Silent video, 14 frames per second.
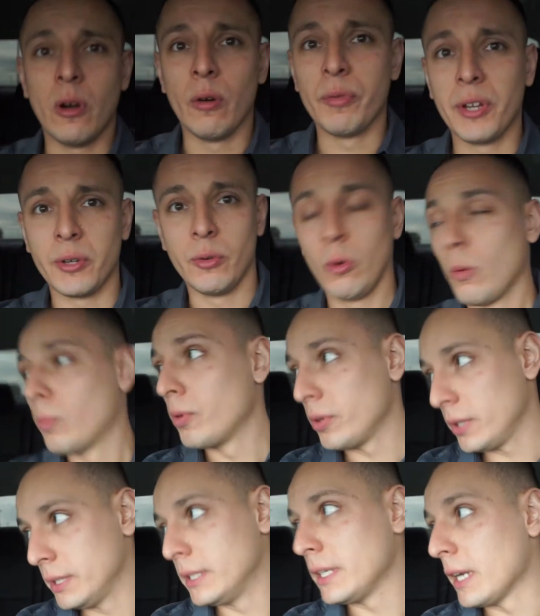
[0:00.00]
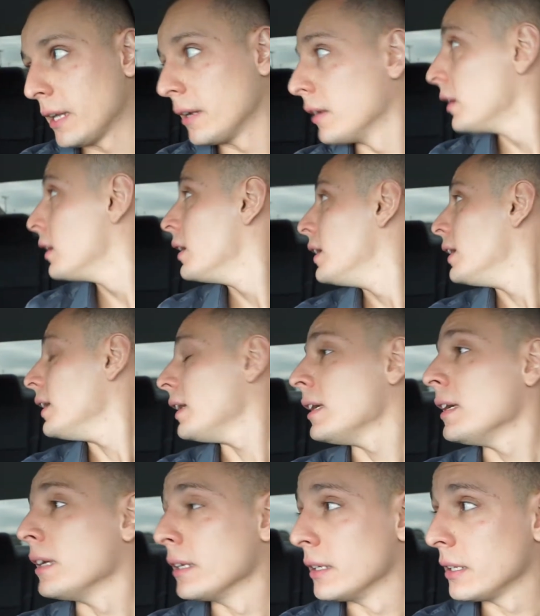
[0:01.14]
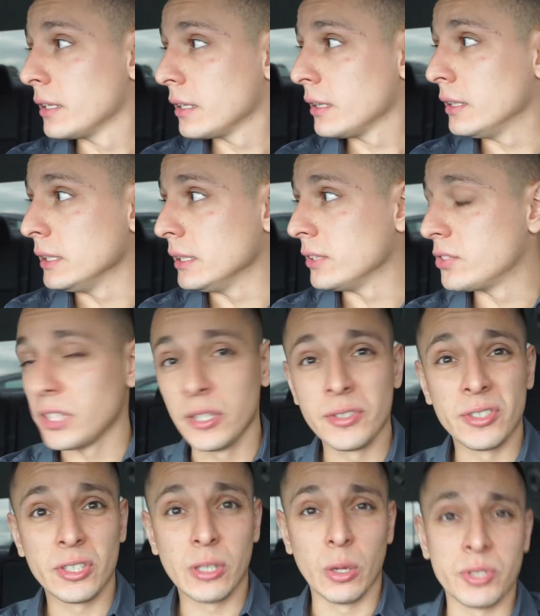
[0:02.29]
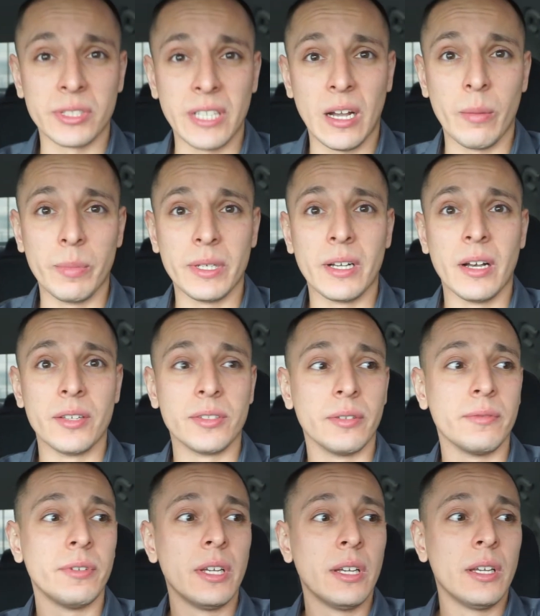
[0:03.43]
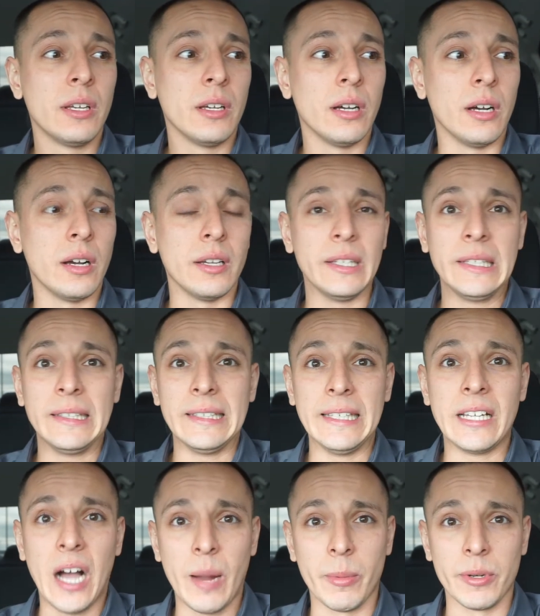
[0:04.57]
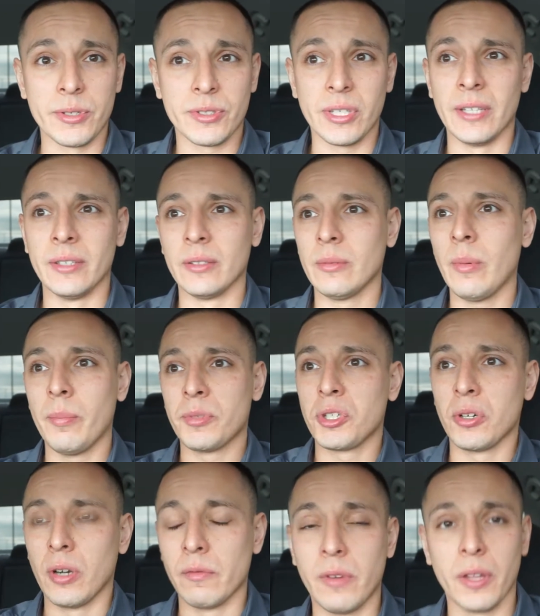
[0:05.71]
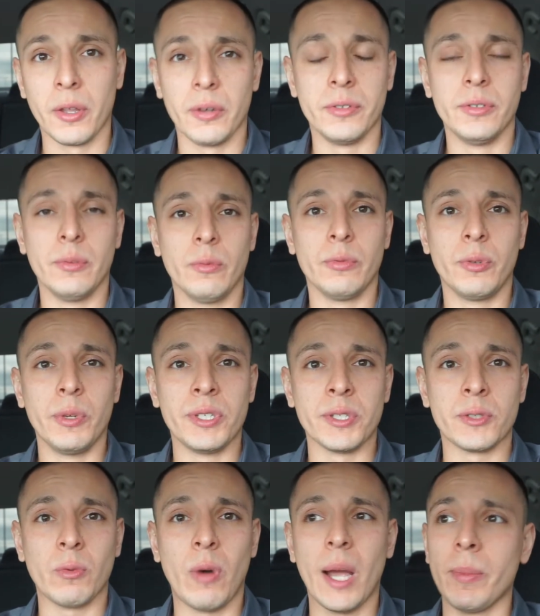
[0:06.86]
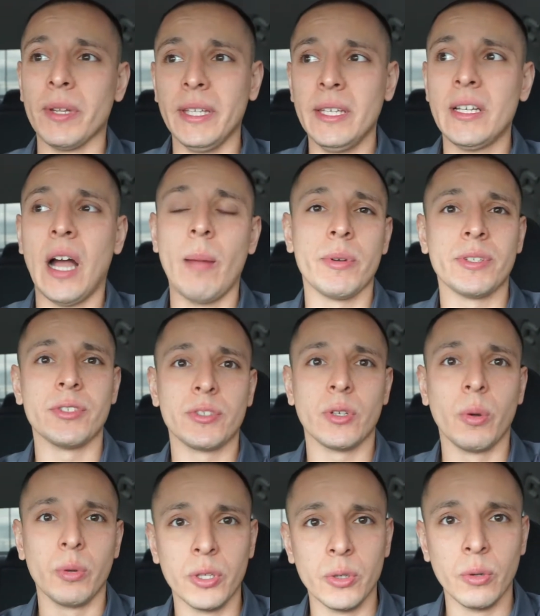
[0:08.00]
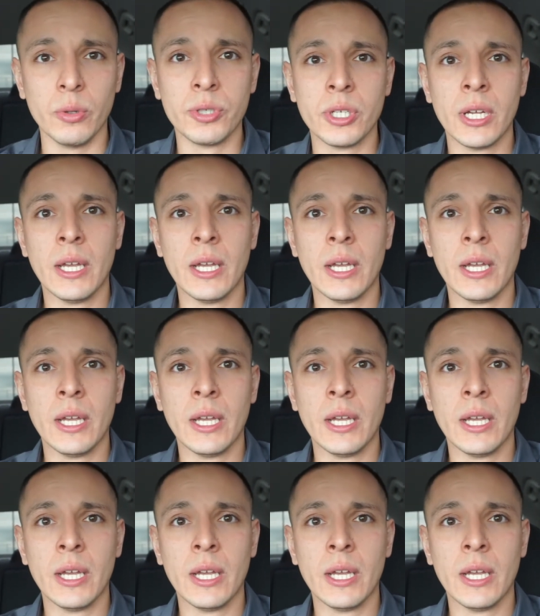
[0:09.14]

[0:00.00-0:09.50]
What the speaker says: over here in Hobart, Indiana, and the Sears is closing down because of e-commerce, and I'm sure of other reasons why, but e-commerce is so huge.